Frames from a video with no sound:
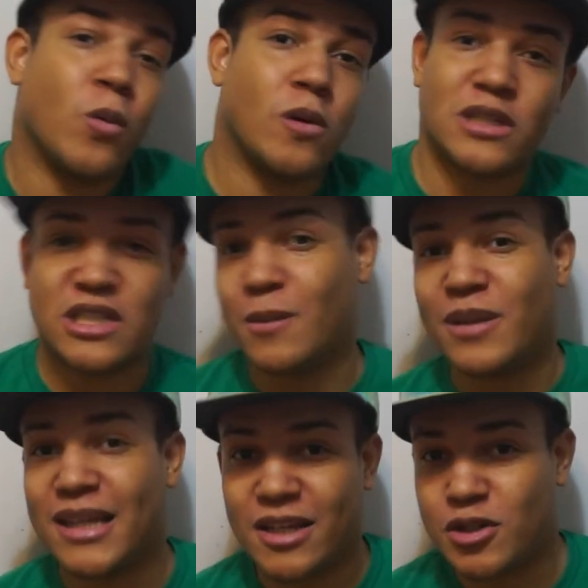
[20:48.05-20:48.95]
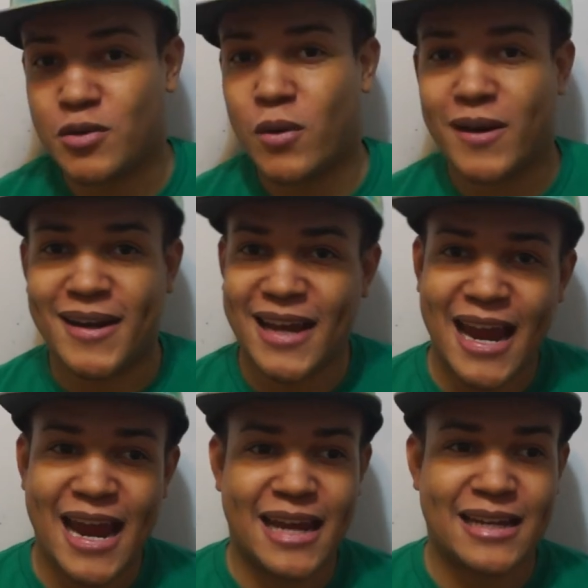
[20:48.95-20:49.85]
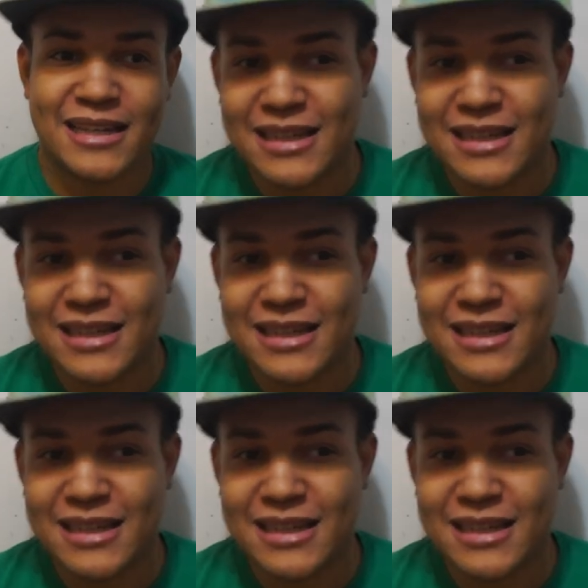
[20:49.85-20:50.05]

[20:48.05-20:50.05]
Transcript: world is completely destroyed and